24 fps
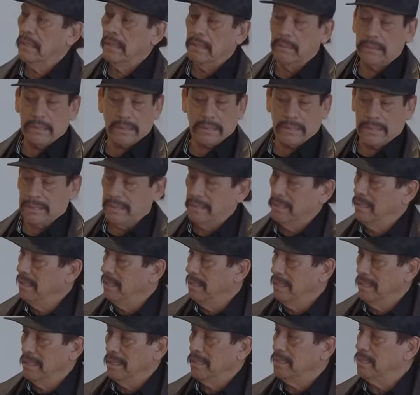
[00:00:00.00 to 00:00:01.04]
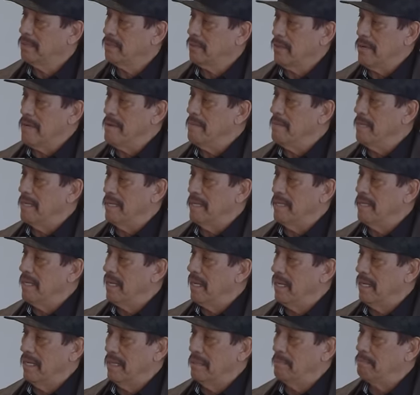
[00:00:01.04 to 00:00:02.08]
He was screaming and
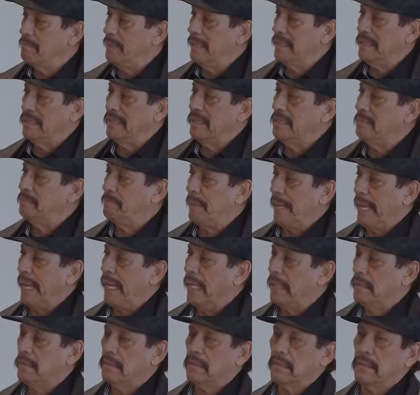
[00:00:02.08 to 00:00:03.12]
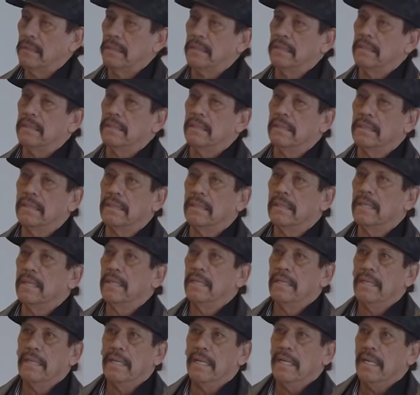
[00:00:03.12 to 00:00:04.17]
yelling, pissed his pants. You know.
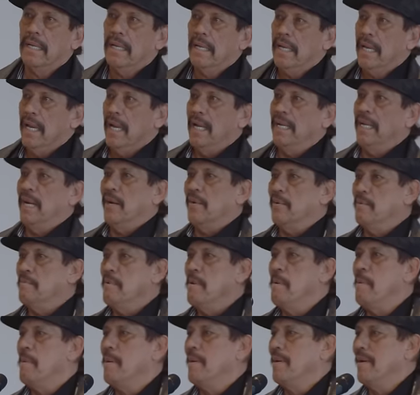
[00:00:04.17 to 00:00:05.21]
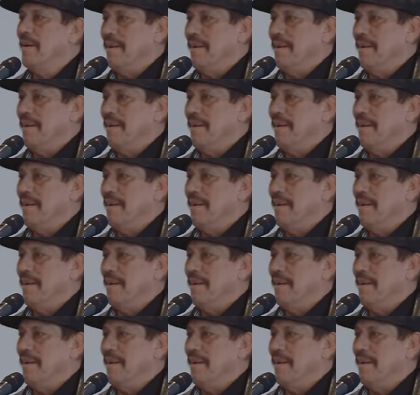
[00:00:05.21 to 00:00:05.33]
And I remember